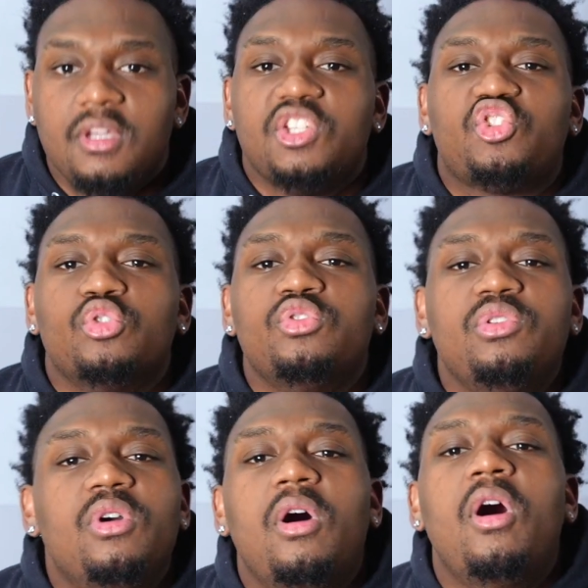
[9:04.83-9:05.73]
As soon as
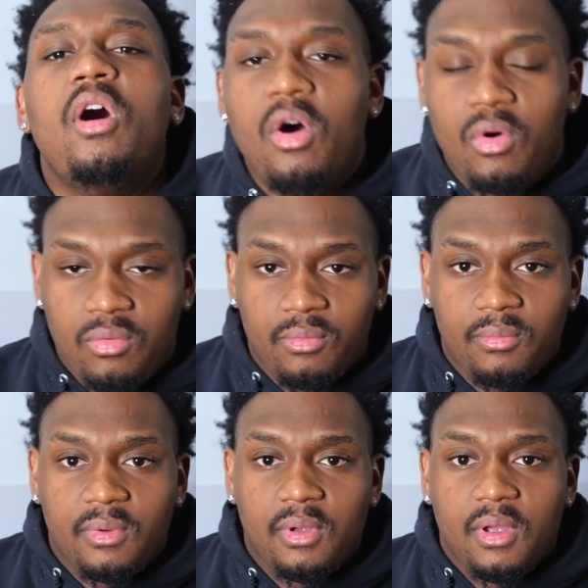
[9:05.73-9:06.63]
you go home
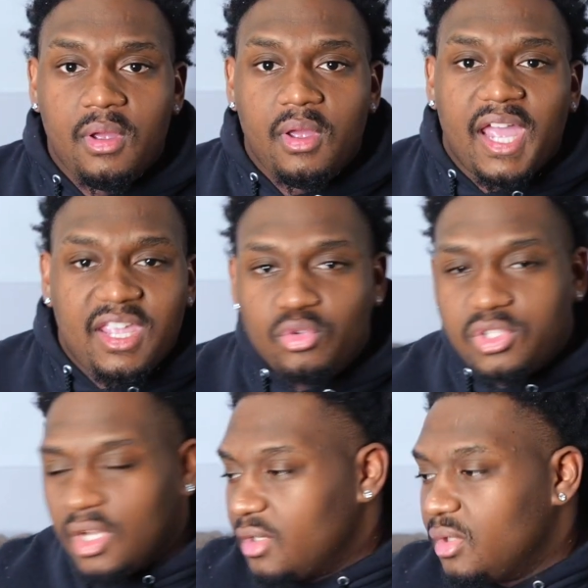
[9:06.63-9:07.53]
and you
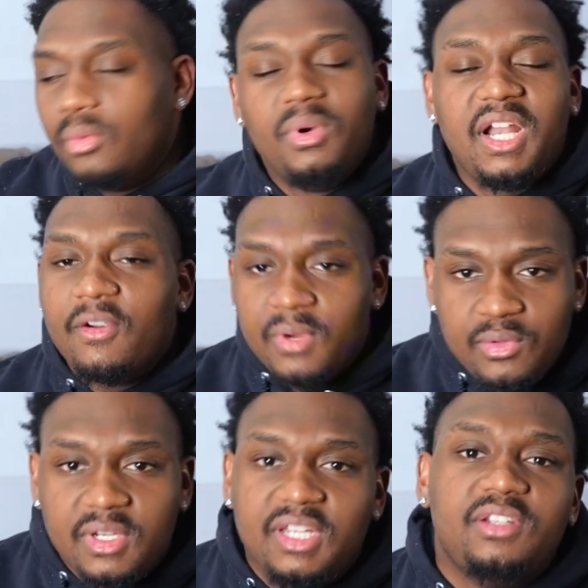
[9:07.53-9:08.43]
start doing whatever
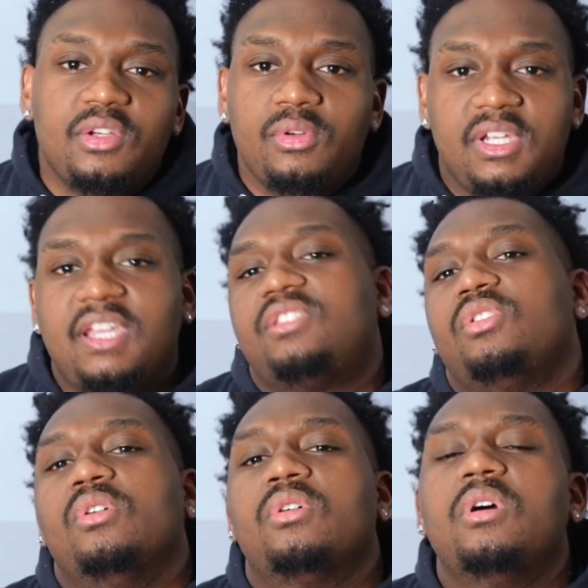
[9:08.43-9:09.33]
you need to do to get
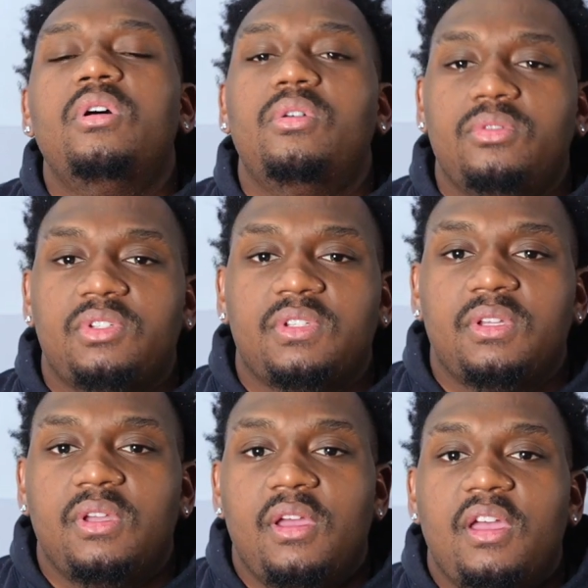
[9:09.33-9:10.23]
to your goals,
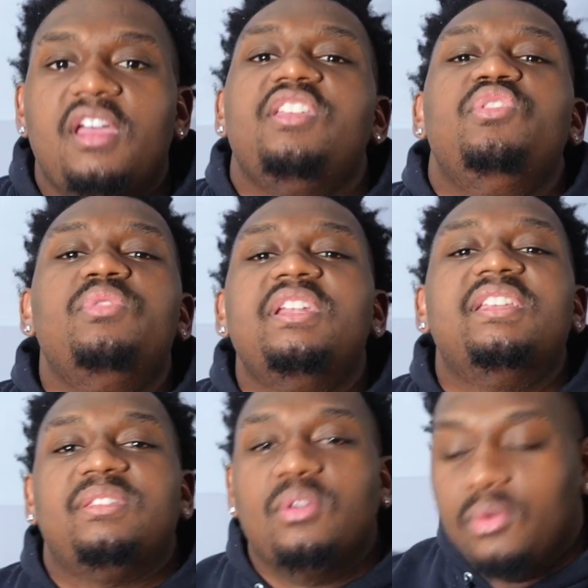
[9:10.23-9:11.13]
you need
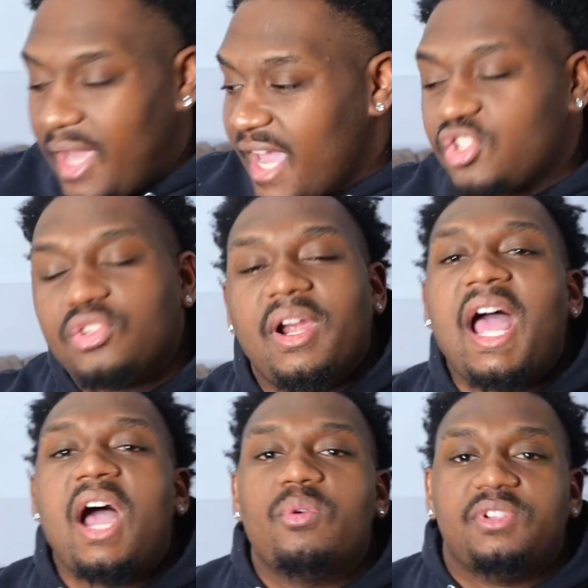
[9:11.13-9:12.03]
to do extra
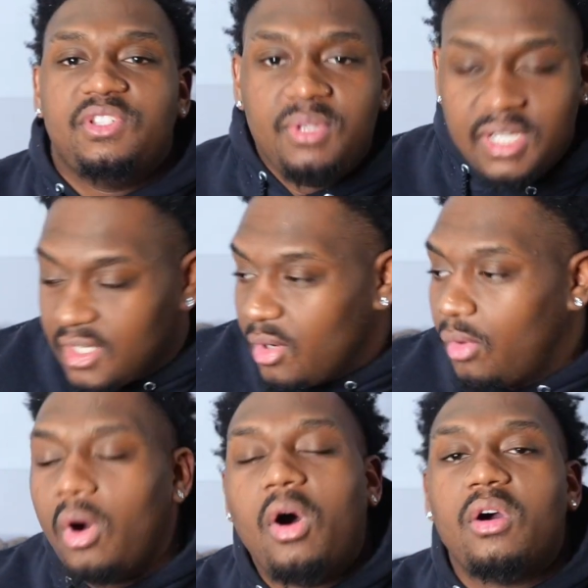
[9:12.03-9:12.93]
hours. You need to
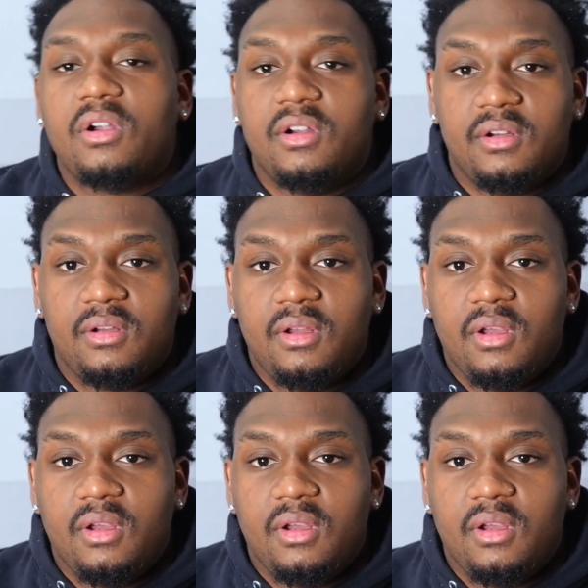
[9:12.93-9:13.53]
go harder.